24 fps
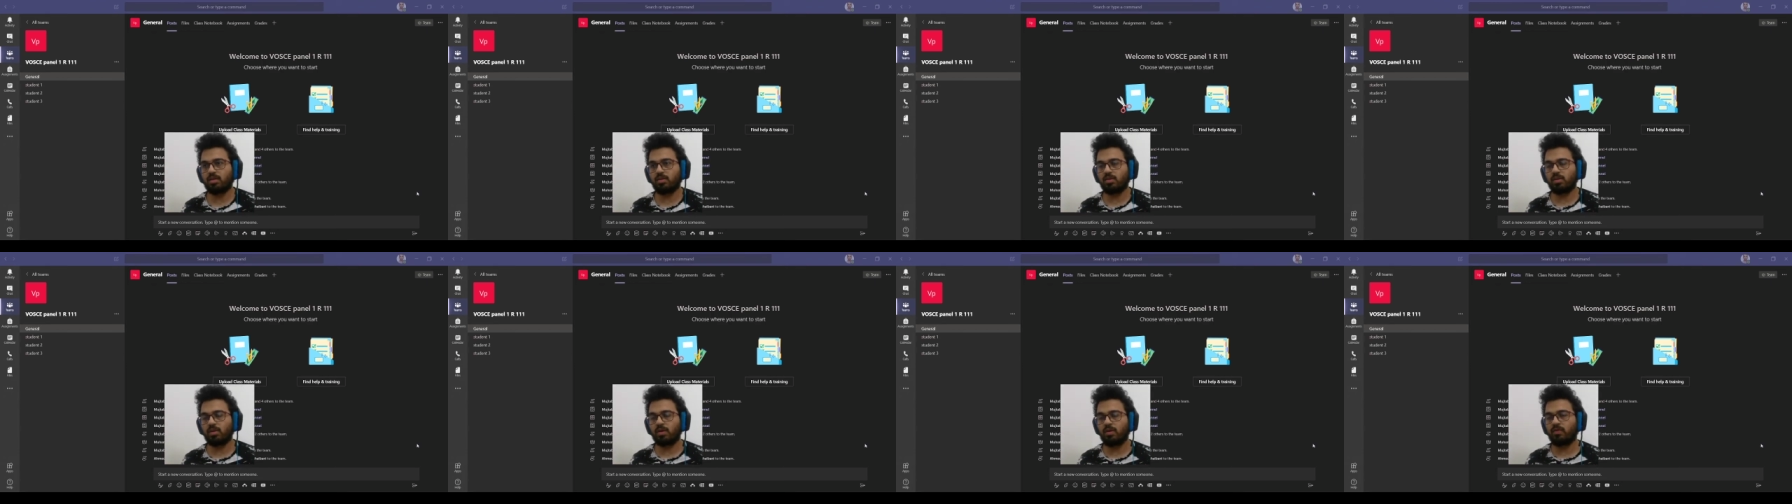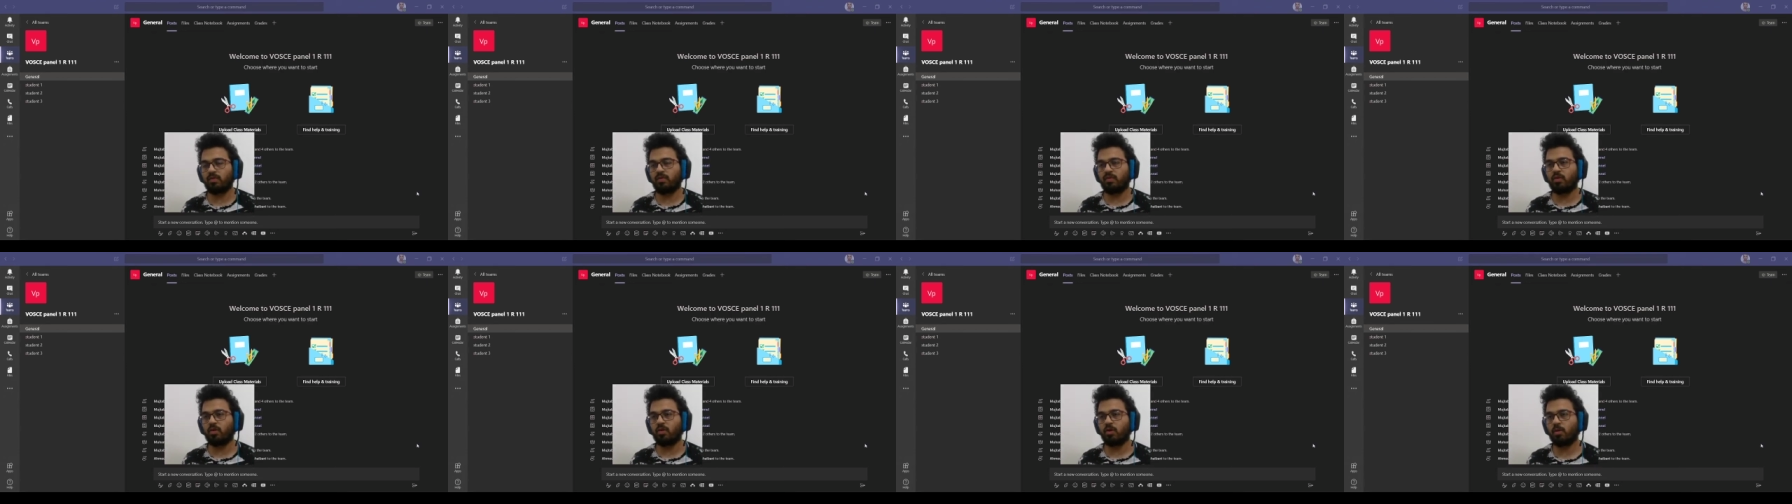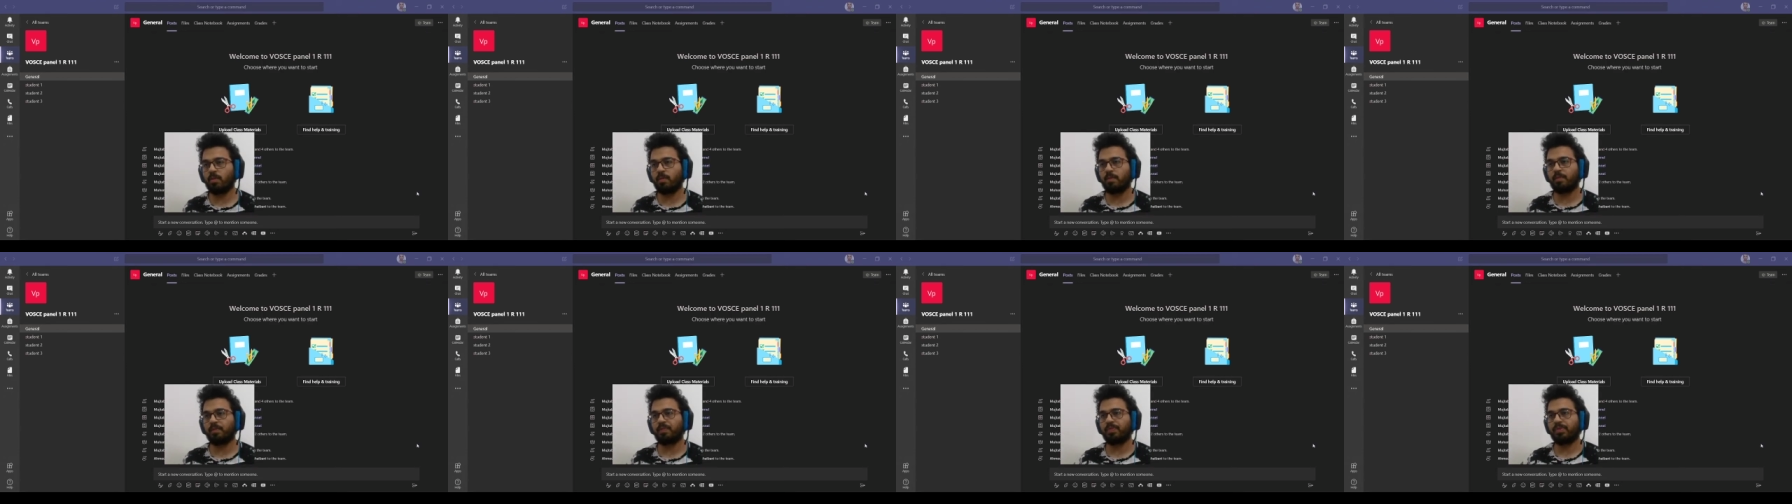Google
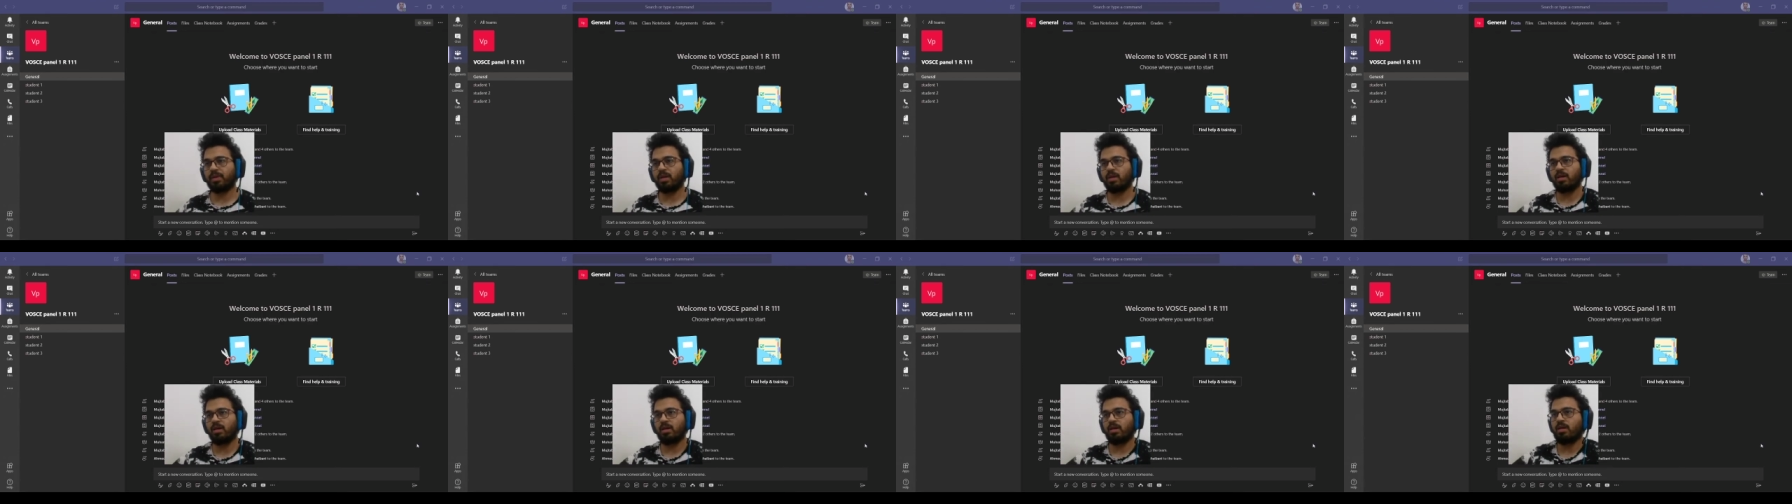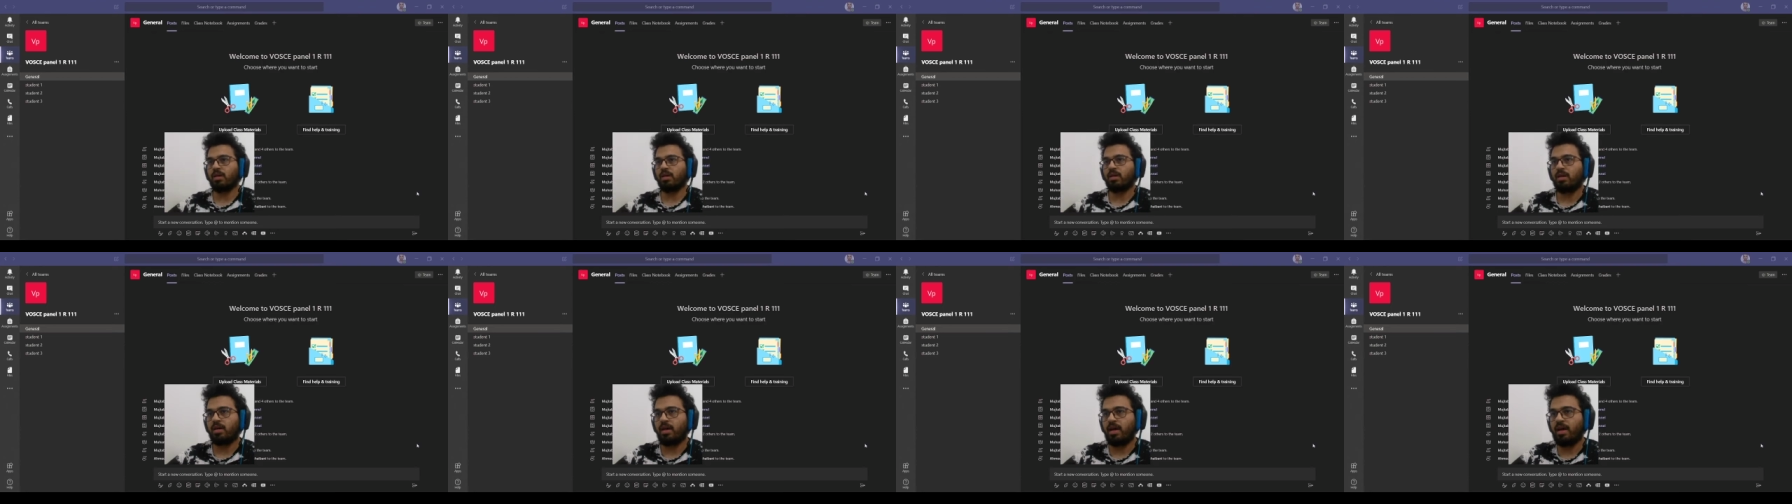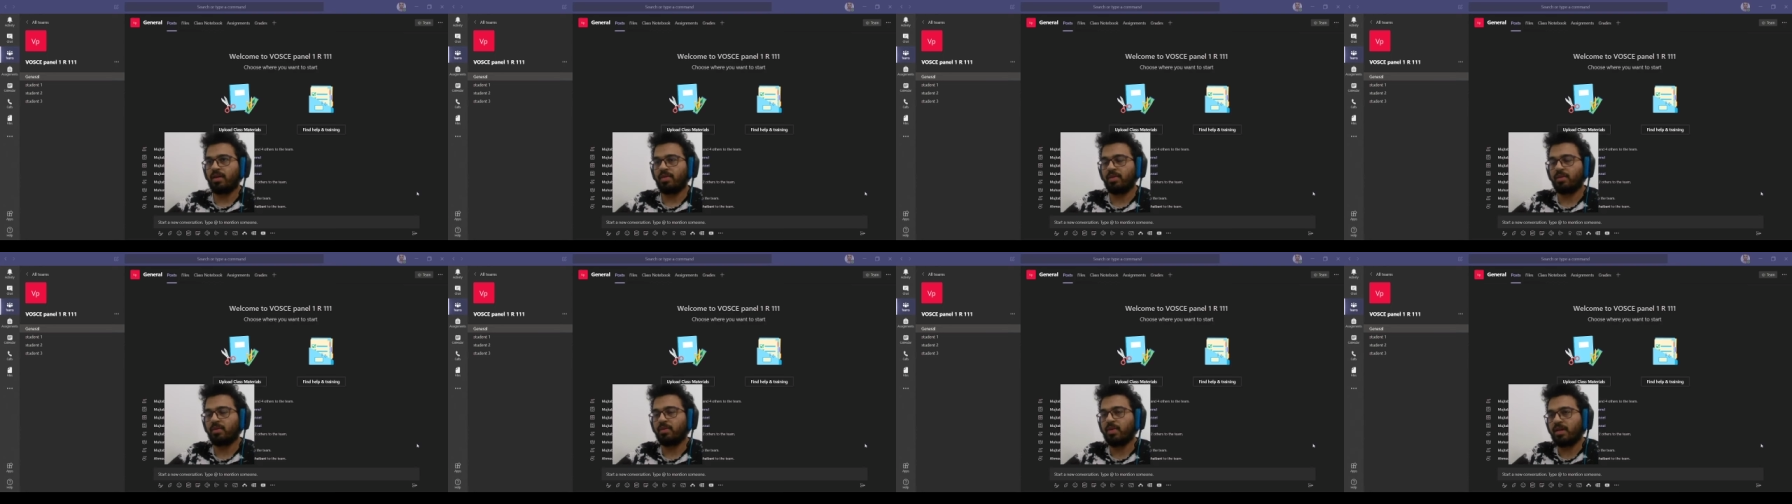Form
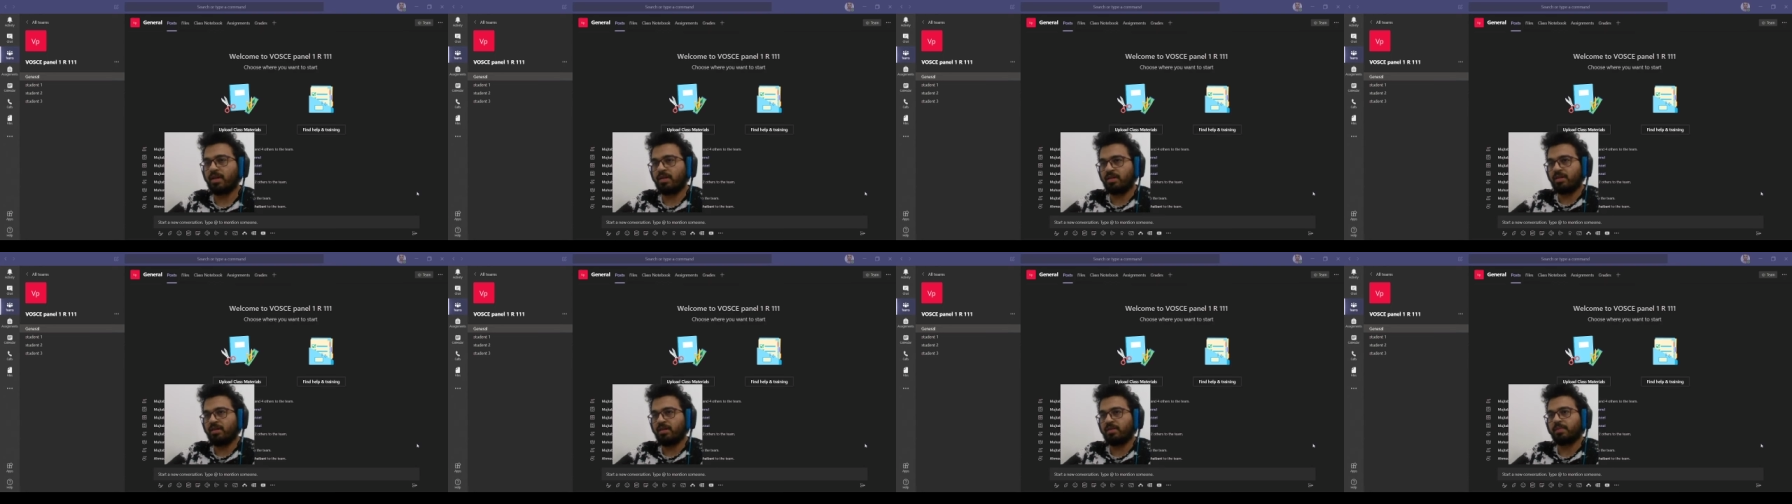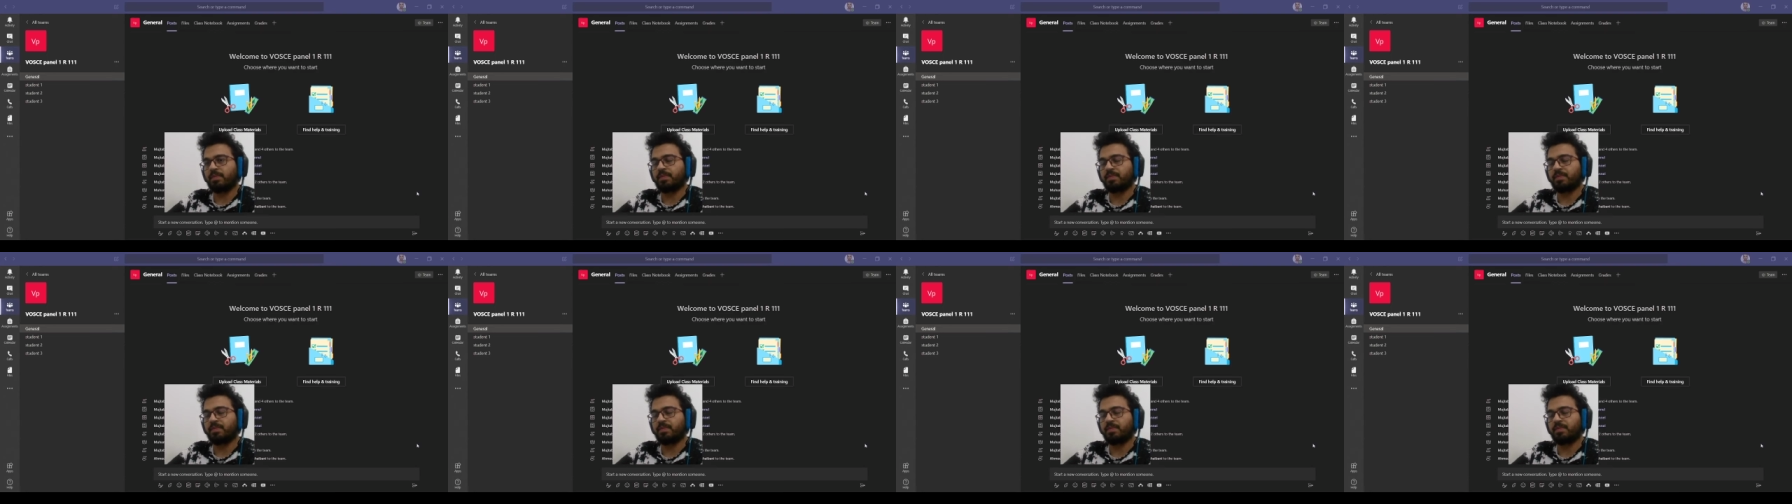at the ready.